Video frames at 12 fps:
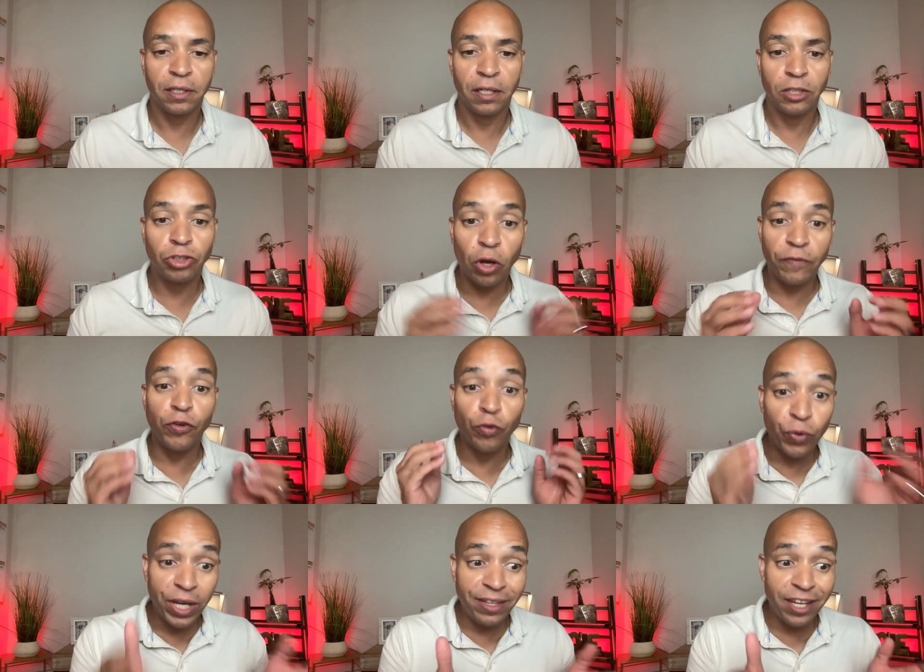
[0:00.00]
So if you
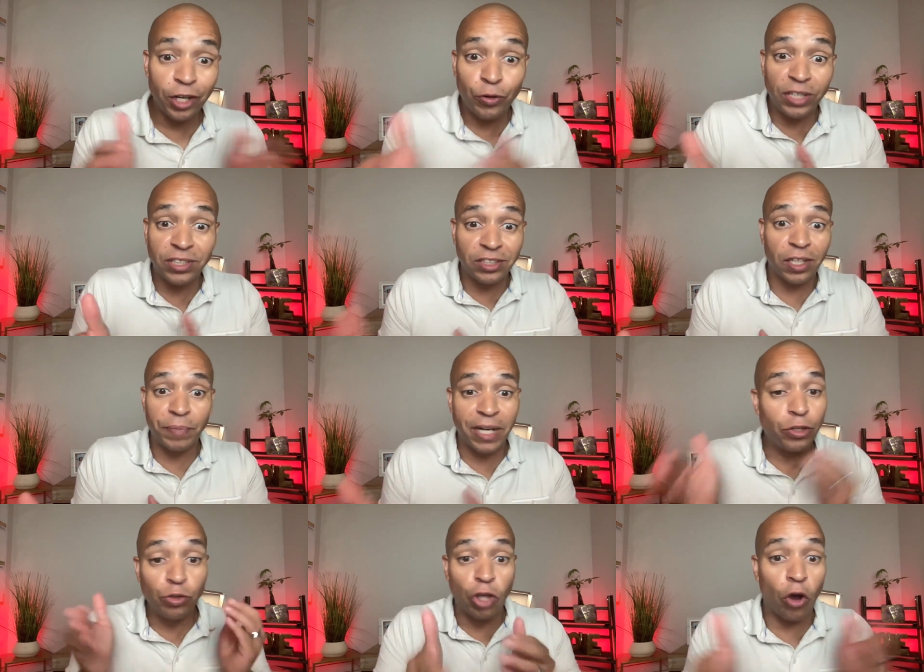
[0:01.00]
read the ingredients on something
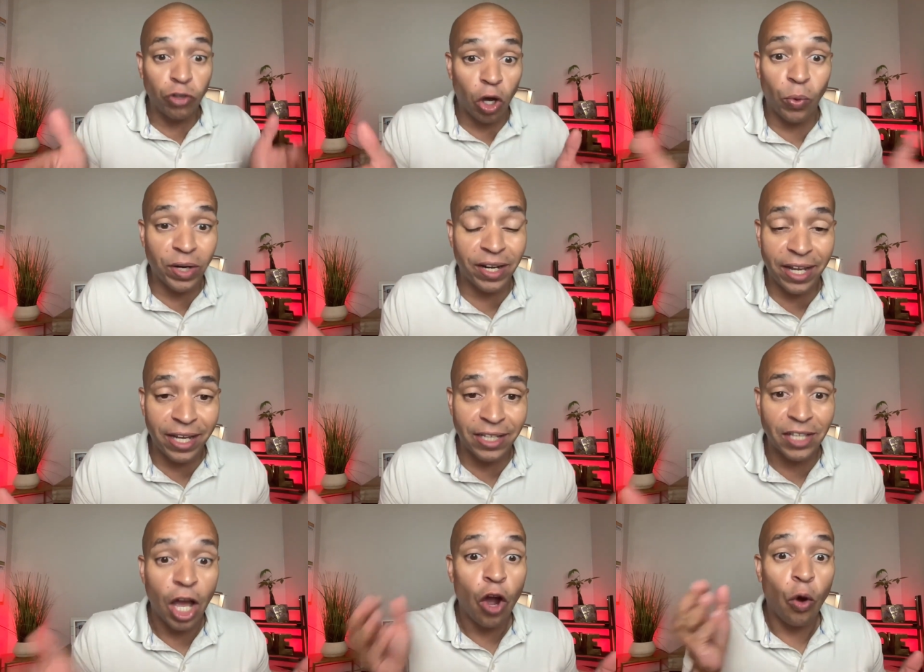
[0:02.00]
and you don't know what it
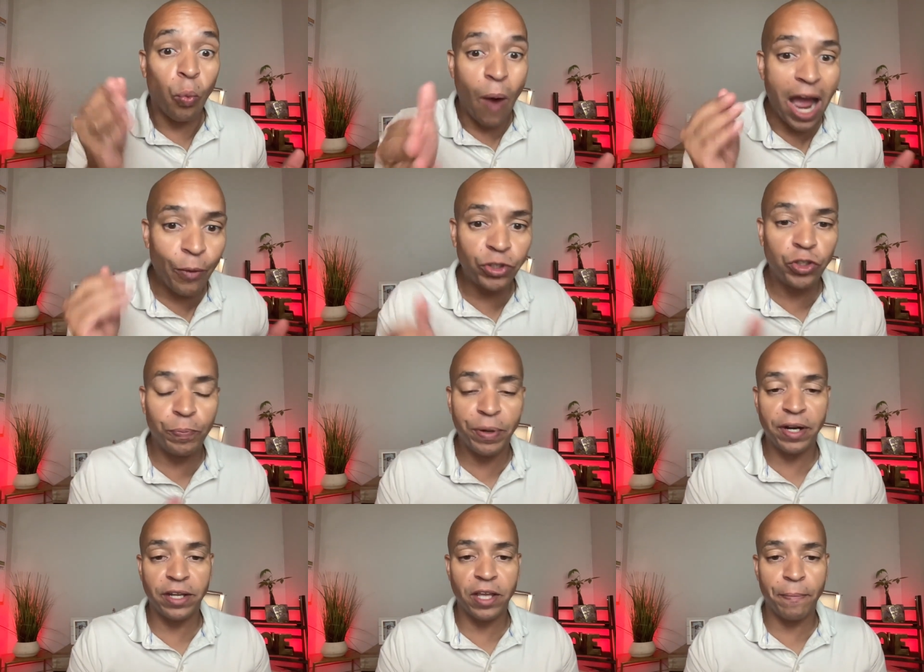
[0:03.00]
is, why would you put
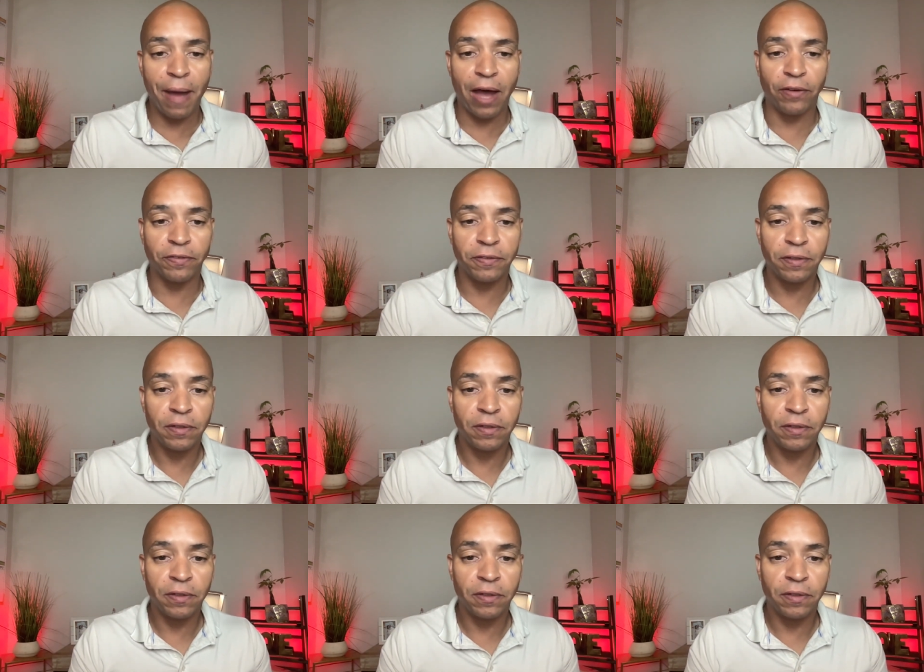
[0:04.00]
it in your mouth?